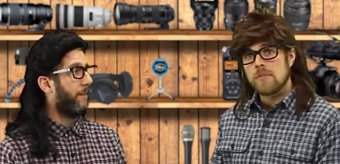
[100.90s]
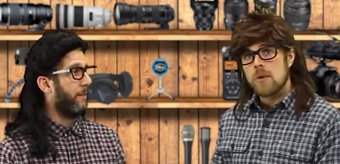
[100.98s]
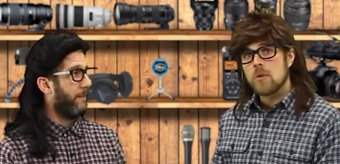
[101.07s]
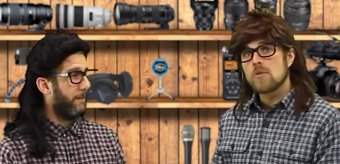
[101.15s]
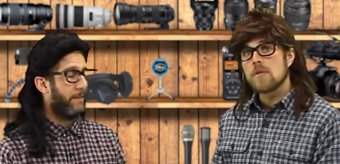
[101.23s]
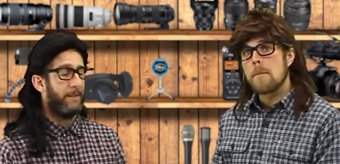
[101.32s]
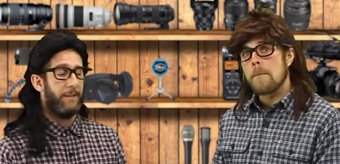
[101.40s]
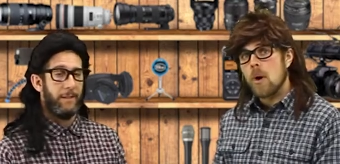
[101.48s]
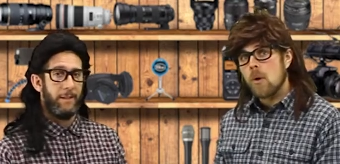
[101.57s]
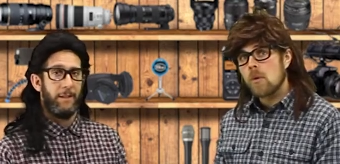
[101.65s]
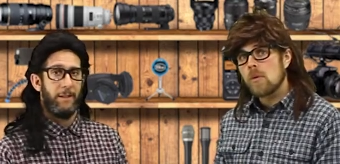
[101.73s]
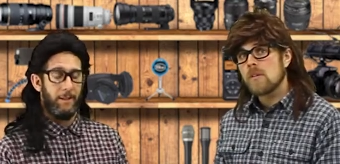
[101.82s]
Speaker 1: is the most
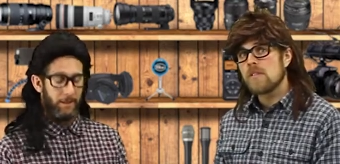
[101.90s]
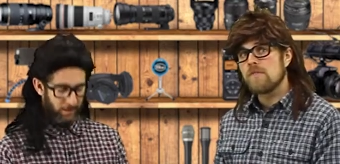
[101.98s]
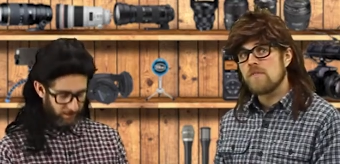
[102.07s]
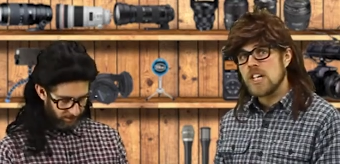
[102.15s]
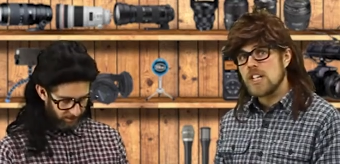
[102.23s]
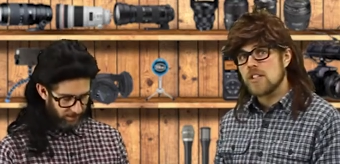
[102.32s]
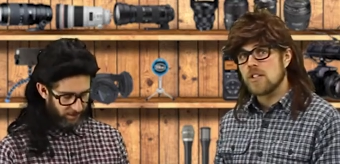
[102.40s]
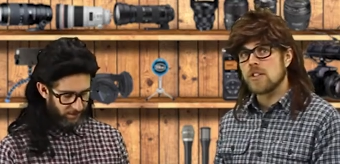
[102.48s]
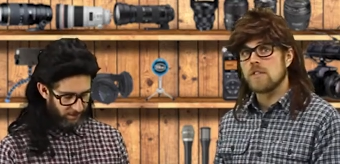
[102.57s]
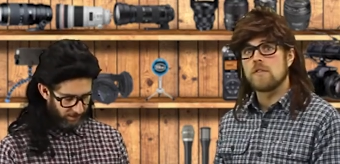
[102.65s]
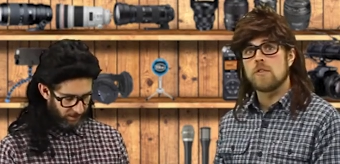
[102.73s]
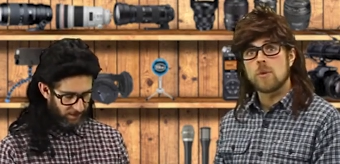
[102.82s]
important
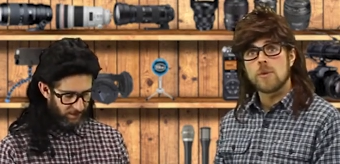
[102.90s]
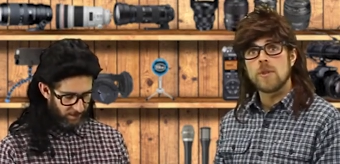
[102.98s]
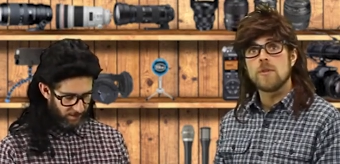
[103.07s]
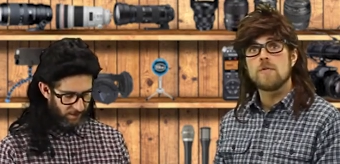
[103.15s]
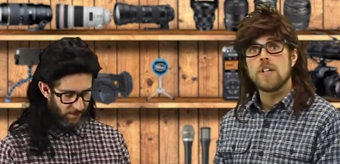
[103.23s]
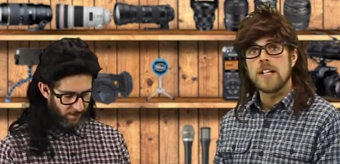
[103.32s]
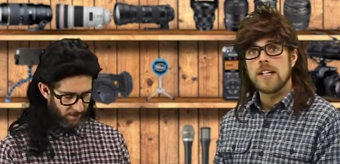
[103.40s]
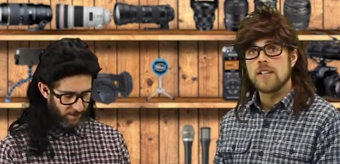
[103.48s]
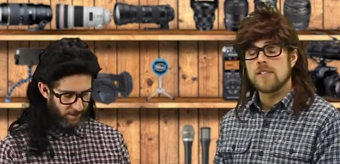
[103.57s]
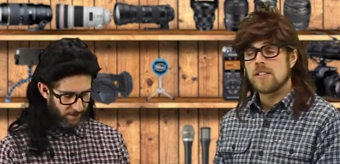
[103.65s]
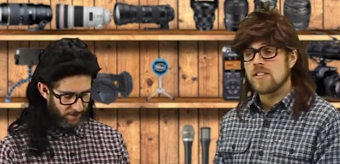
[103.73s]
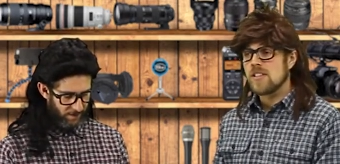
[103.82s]
feature for your
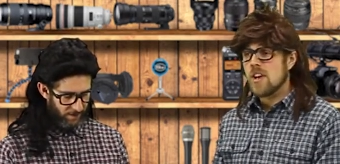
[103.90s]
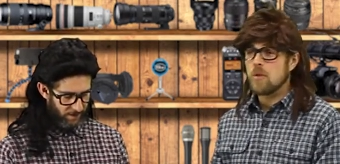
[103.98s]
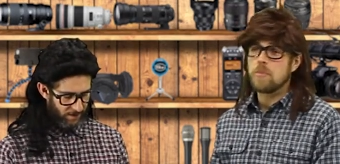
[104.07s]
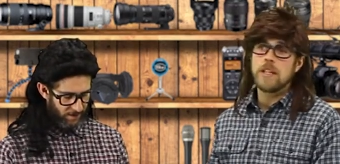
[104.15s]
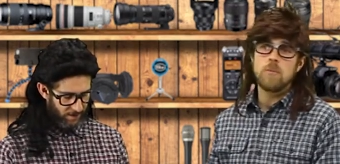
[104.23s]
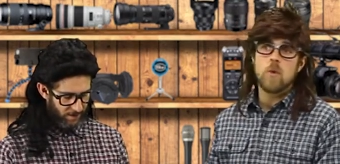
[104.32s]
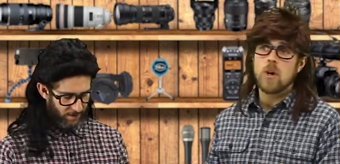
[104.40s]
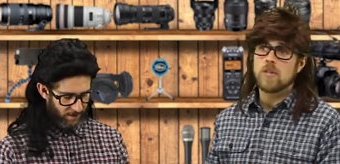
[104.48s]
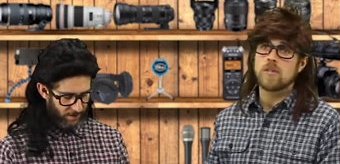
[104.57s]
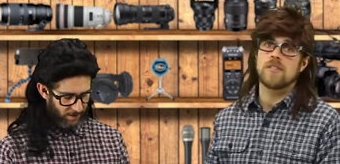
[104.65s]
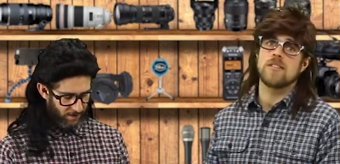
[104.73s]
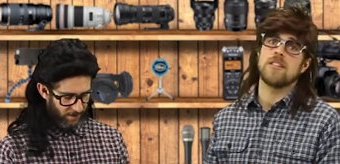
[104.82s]
videos, because nobody
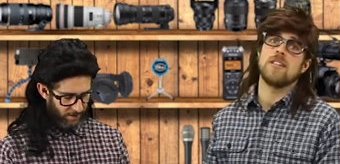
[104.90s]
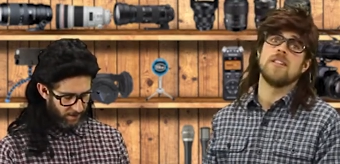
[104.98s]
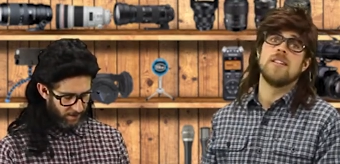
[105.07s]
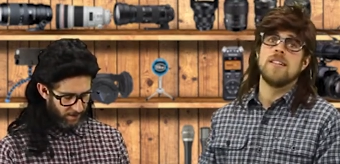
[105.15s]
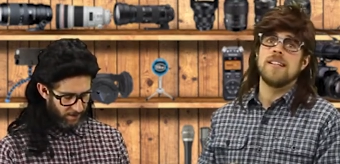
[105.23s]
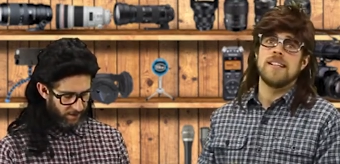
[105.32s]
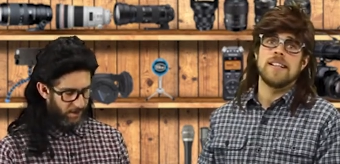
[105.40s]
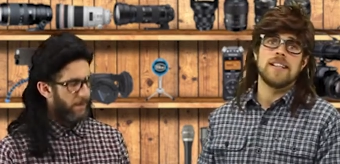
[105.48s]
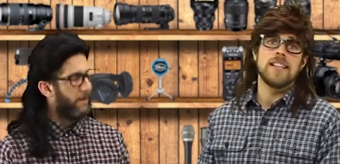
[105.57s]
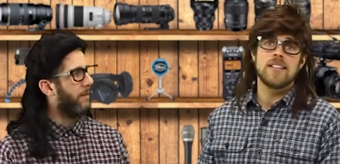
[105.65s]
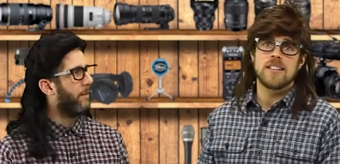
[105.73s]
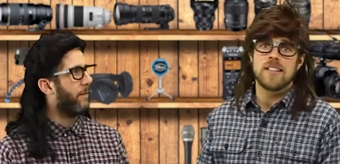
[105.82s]
wants to
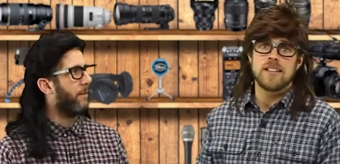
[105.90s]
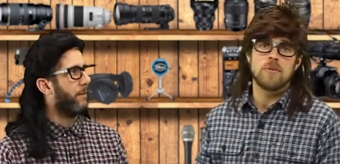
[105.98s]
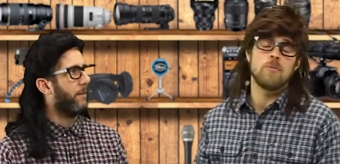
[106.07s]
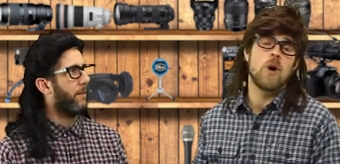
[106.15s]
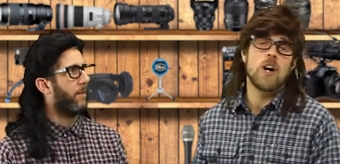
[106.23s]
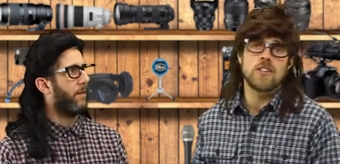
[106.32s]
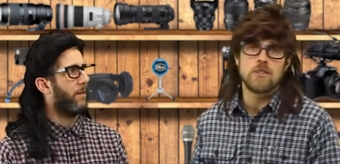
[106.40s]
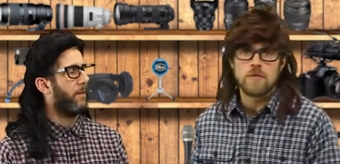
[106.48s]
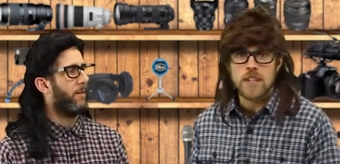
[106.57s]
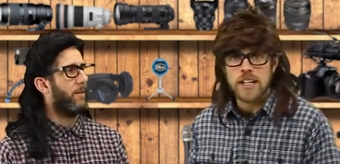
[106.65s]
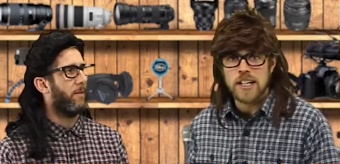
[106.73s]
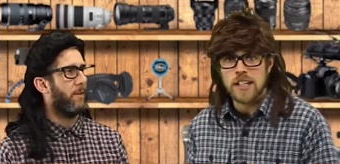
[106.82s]
listen and watch a
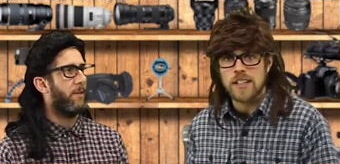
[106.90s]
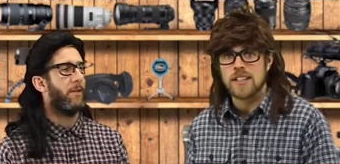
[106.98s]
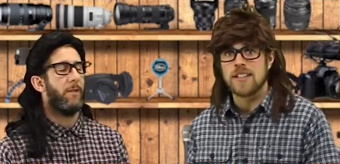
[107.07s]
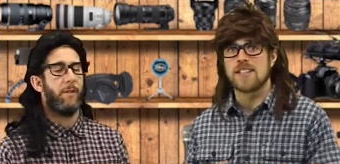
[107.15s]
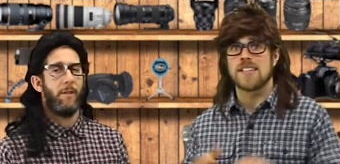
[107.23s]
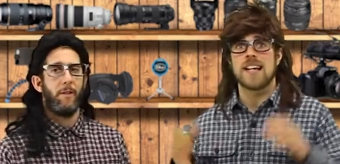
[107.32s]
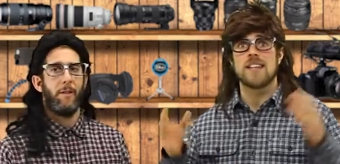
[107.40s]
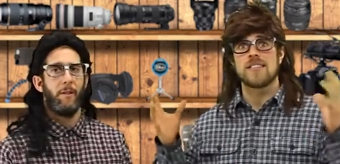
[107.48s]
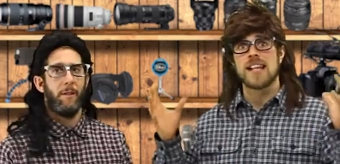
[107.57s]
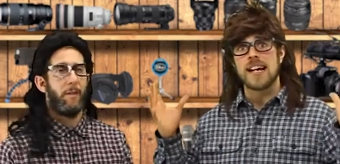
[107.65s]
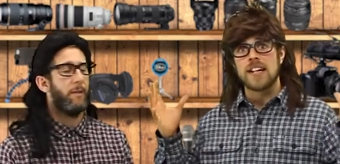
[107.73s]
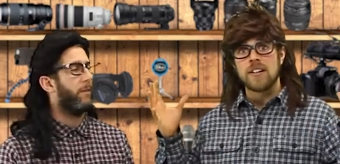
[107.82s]
video that
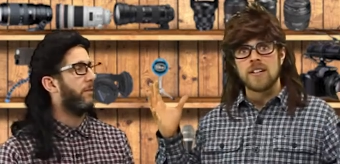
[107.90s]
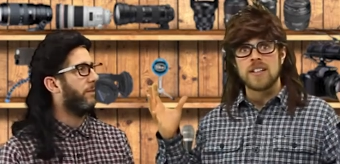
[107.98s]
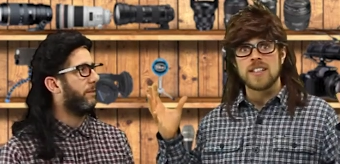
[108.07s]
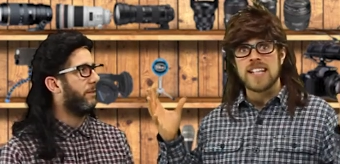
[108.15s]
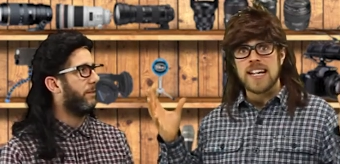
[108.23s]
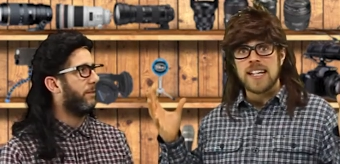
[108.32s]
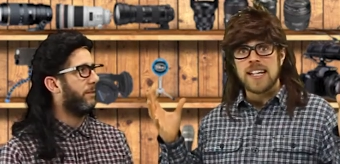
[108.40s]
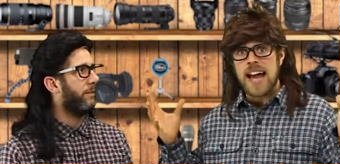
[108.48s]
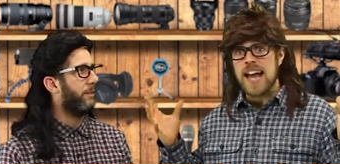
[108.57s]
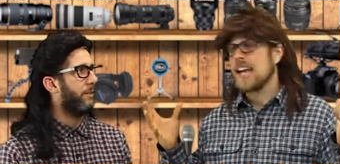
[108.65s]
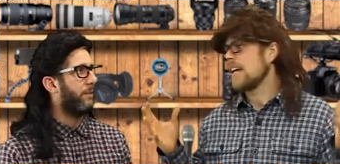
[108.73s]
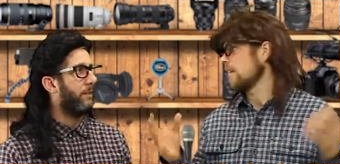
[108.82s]
sounds like you're in a tin
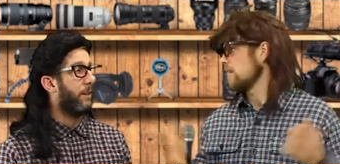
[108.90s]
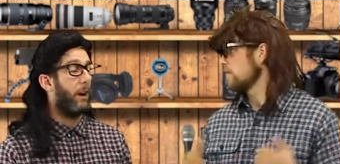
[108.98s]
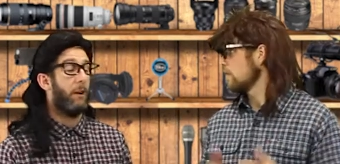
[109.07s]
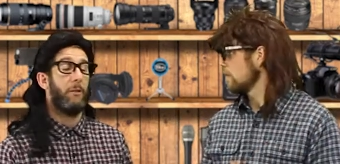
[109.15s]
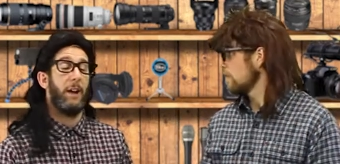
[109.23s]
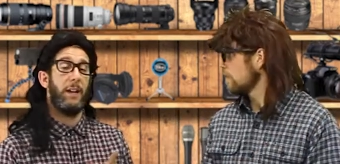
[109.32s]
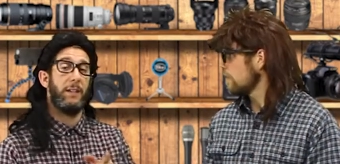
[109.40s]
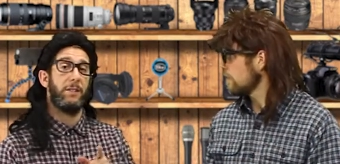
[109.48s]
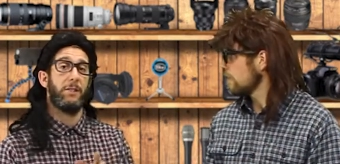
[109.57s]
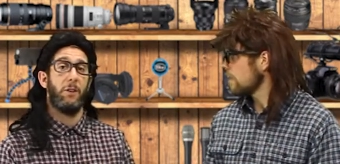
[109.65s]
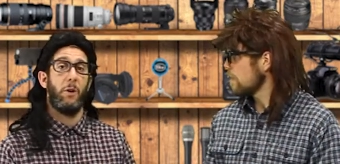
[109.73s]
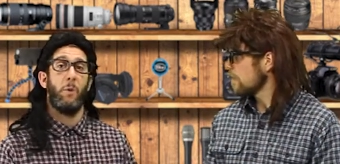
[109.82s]
can. All right,
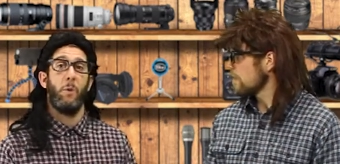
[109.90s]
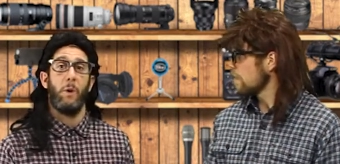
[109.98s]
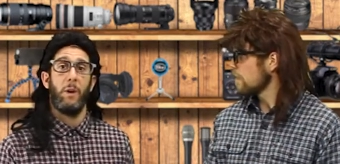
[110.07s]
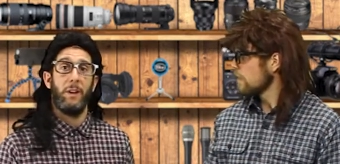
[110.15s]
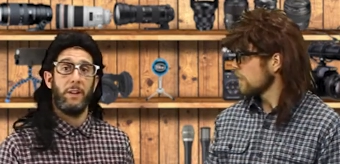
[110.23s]
so